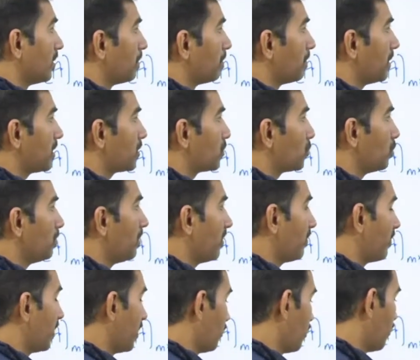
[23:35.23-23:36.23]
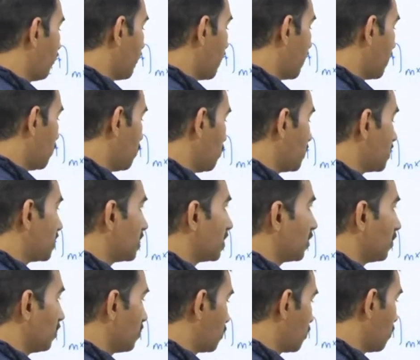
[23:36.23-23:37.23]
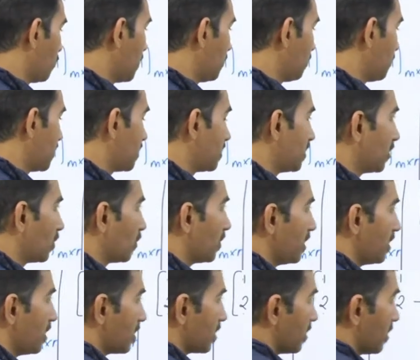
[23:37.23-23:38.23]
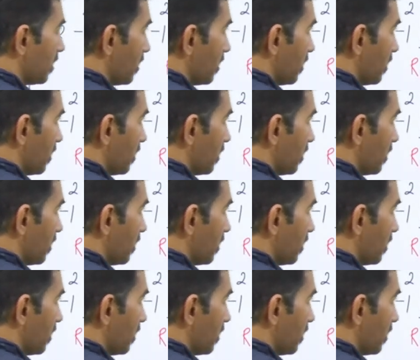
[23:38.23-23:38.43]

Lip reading: plus 2 by 5 of R2 is 0. So 1 plus 0 is